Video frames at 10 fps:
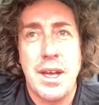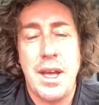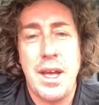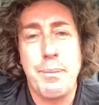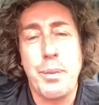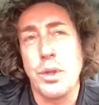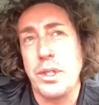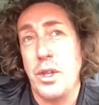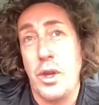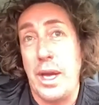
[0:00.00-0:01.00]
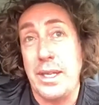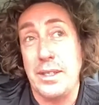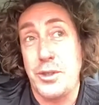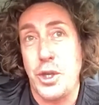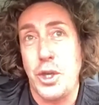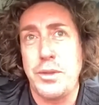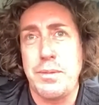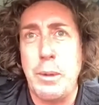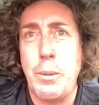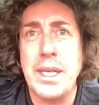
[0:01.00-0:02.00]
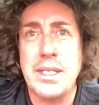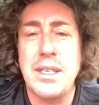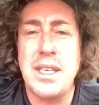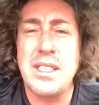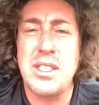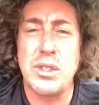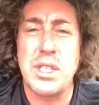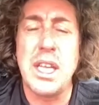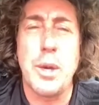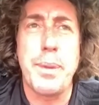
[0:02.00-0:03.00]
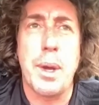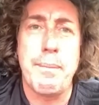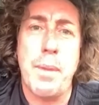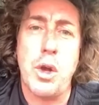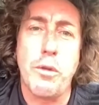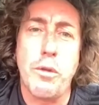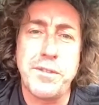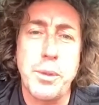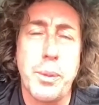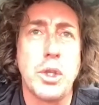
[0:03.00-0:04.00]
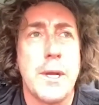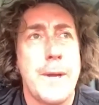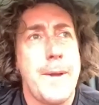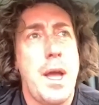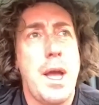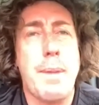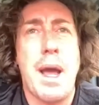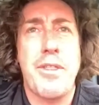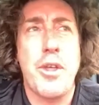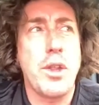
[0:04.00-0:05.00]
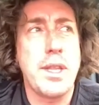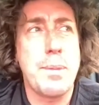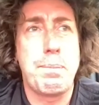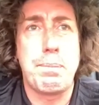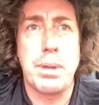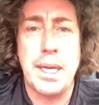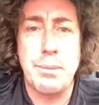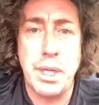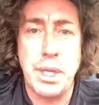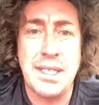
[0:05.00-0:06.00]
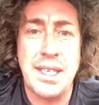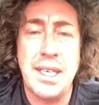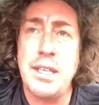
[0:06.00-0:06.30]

But look, it showed West Indies looked a little bit more comfortable. I thought they played brilliantly.